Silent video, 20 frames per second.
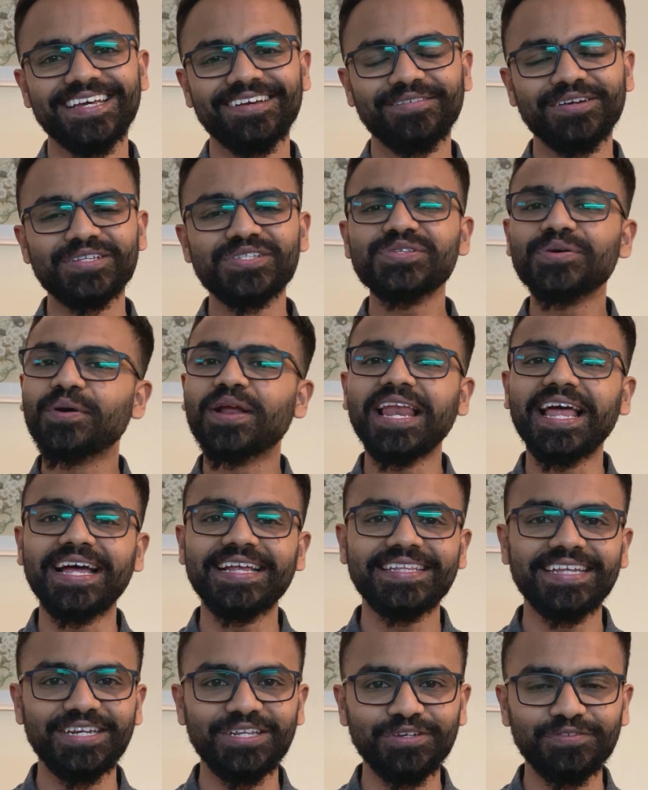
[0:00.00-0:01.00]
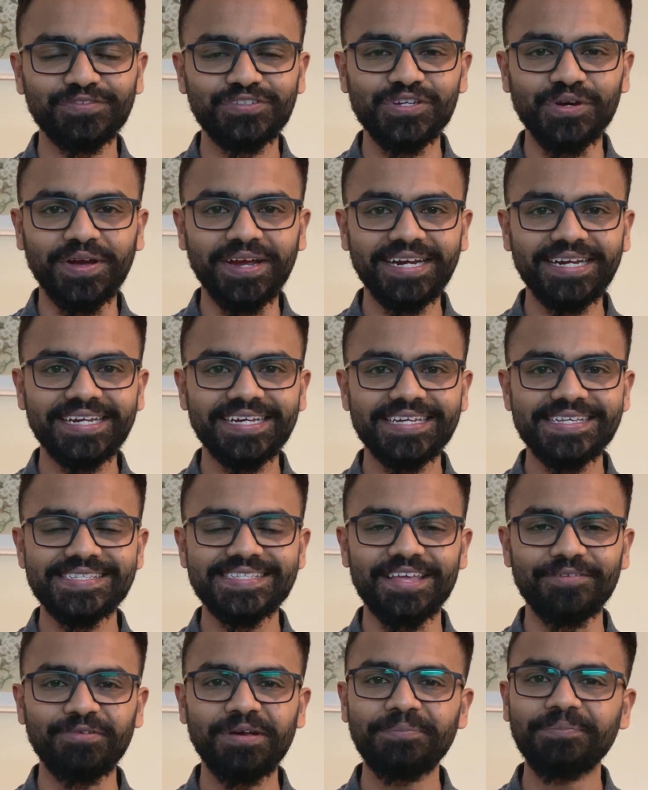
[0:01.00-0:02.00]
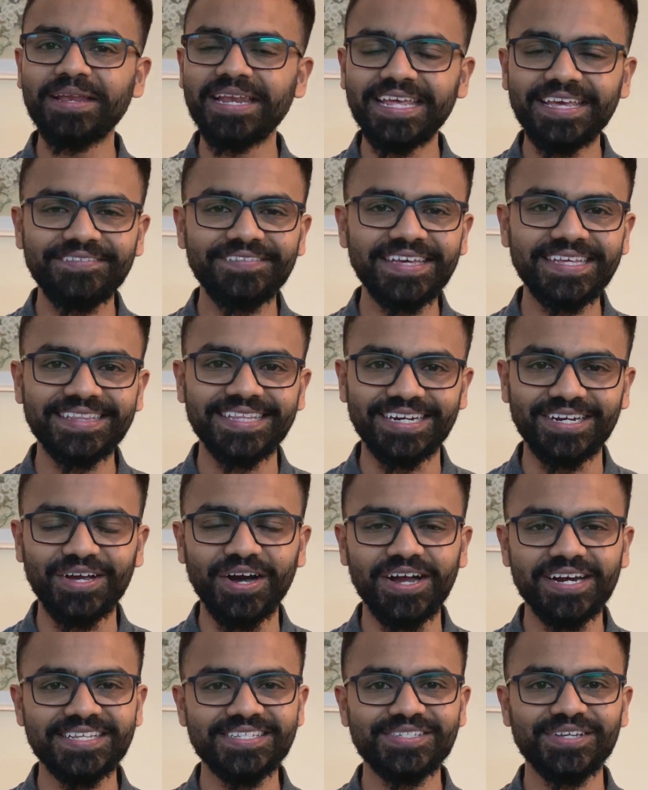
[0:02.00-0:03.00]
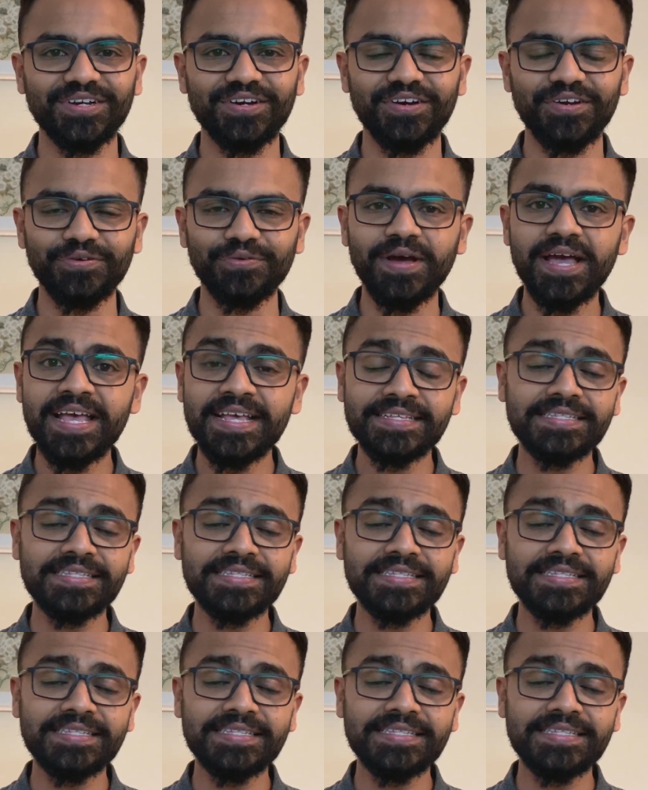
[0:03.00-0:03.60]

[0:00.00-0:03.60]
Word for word: We're so glad that you've joined us, and we're believing that God is going to do